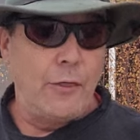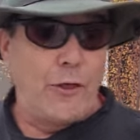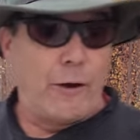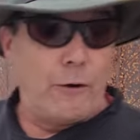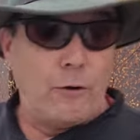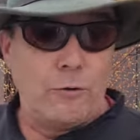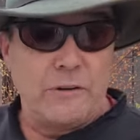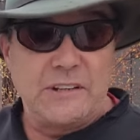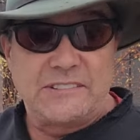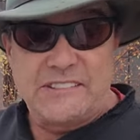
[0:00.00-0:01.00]
their
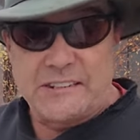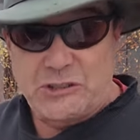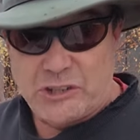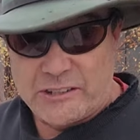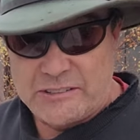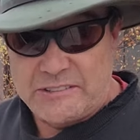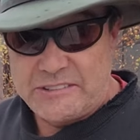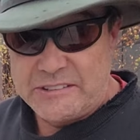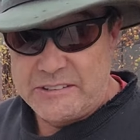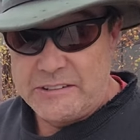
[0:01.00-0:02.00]
own
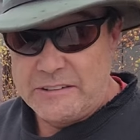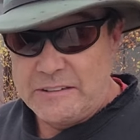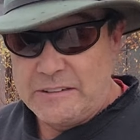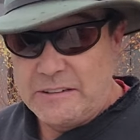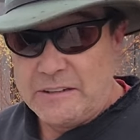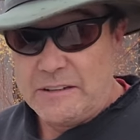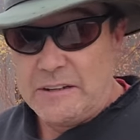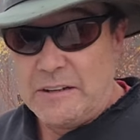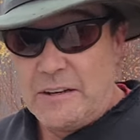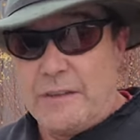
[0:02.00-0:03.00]
decisions.
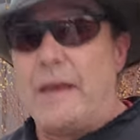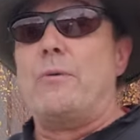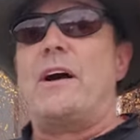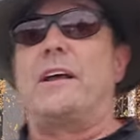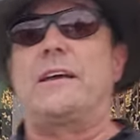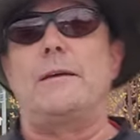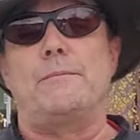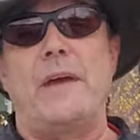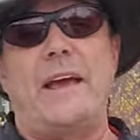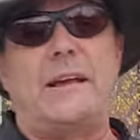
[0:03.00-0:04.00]
They want to
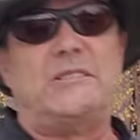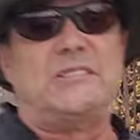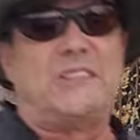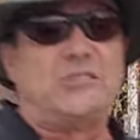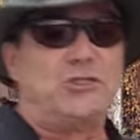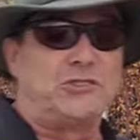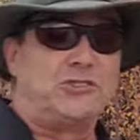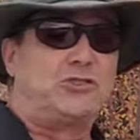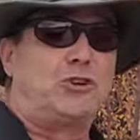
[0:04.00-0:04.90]
keep making decisions and